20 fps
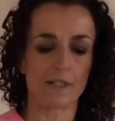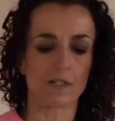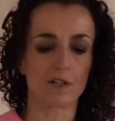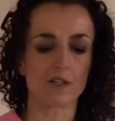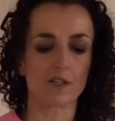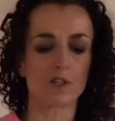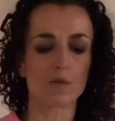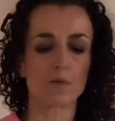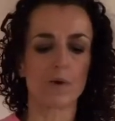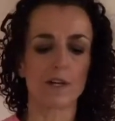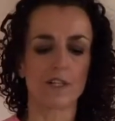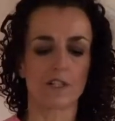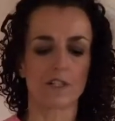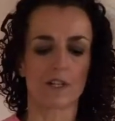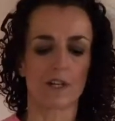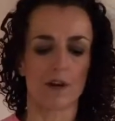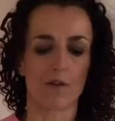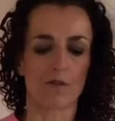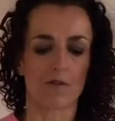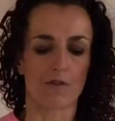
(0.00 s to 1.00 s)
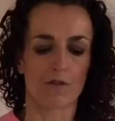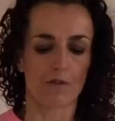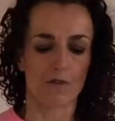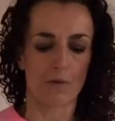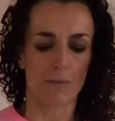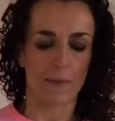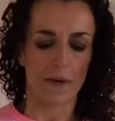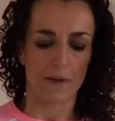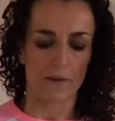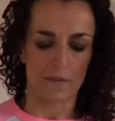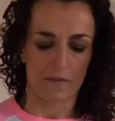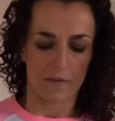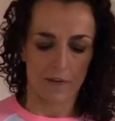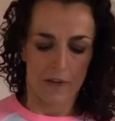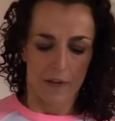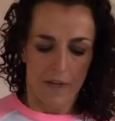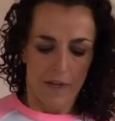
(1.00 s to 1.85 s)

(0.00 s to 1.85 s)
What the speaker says: So I just wanted to go through a bit of